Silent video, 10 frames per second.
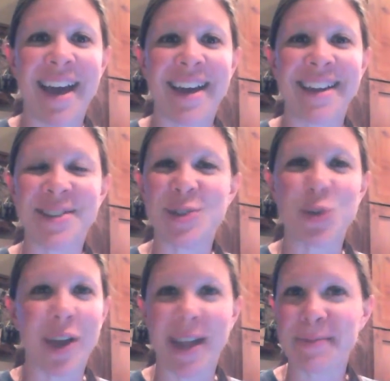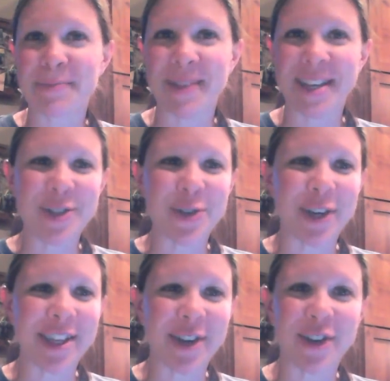Enjoy
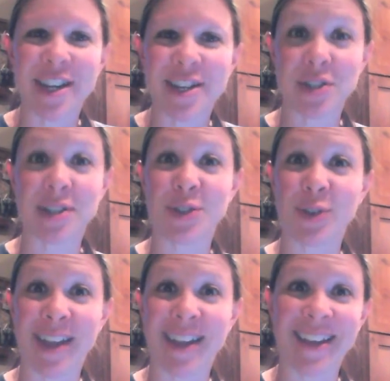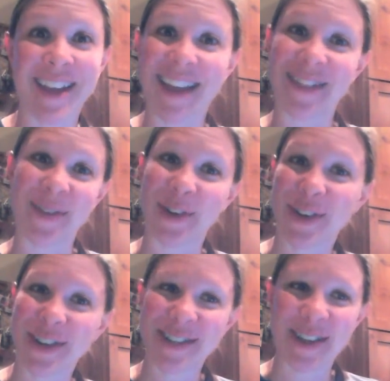the creation enjoying and the order
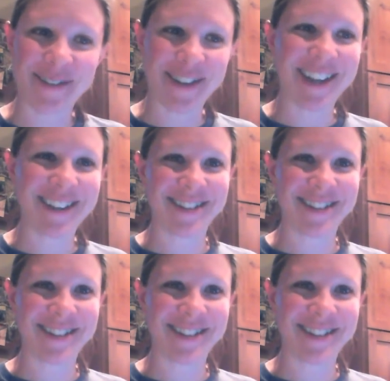discovering.